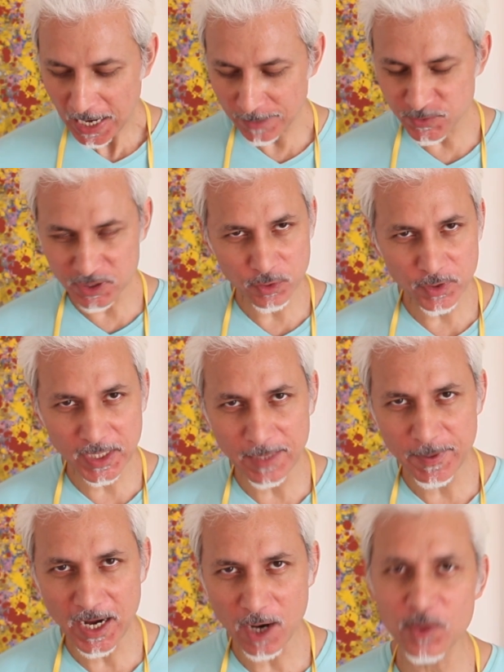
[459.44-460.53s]
I'm just going to
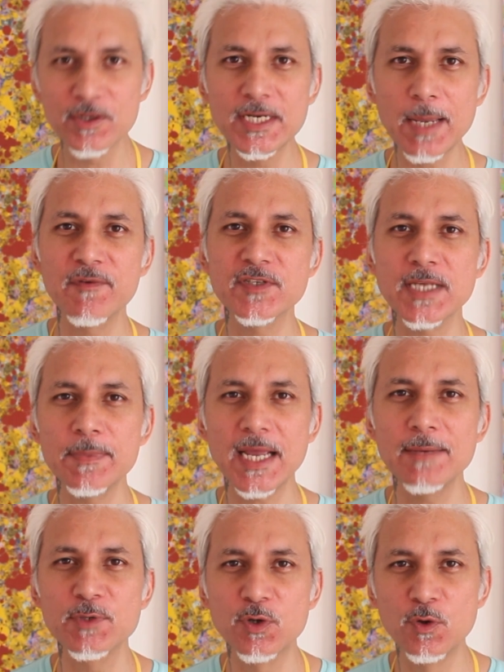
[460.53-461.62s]
keep it out on the table for some
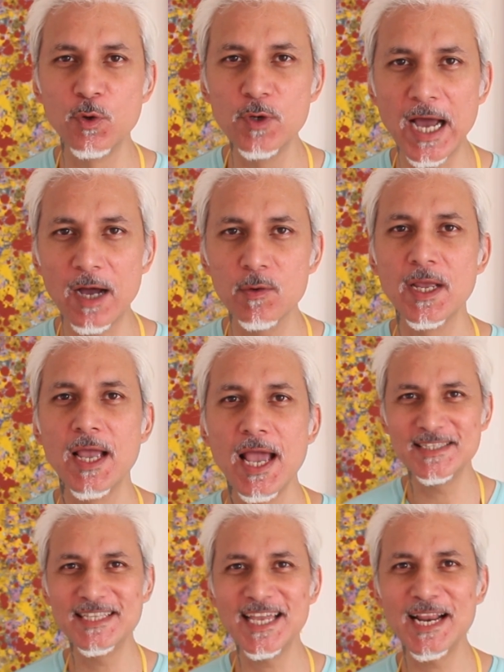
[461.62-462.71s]
time to cool down.
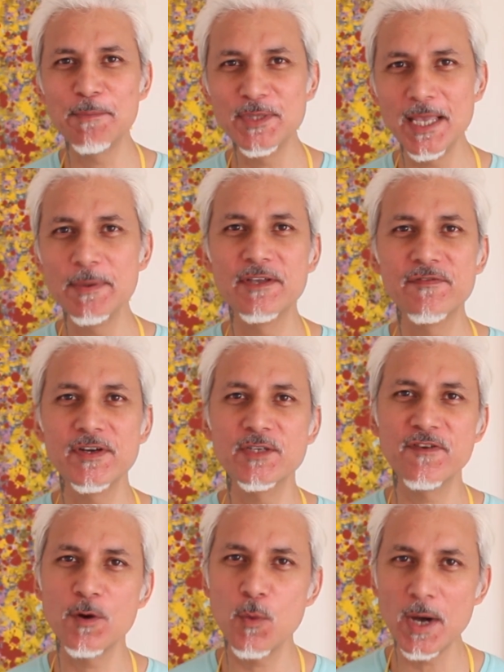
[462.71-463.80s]
Then I'll put them in the fridge
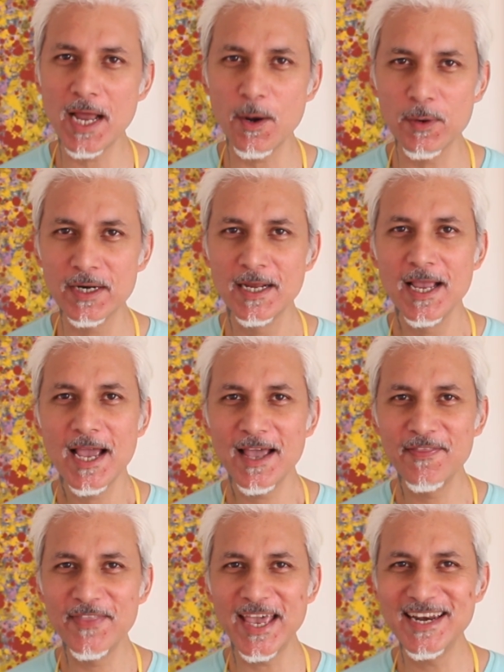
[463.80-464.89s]
for 1 hour
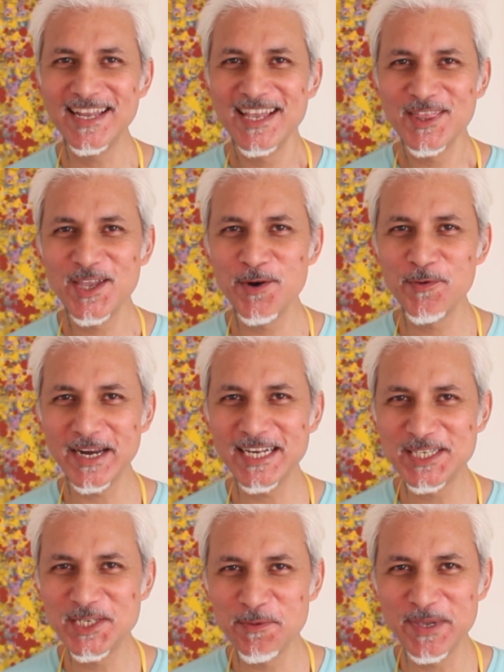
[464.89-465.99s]
and then they're ready
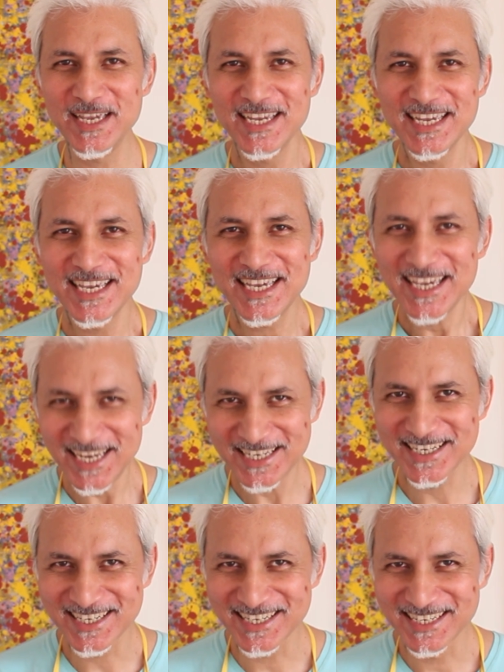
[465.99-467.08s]
to be eaten.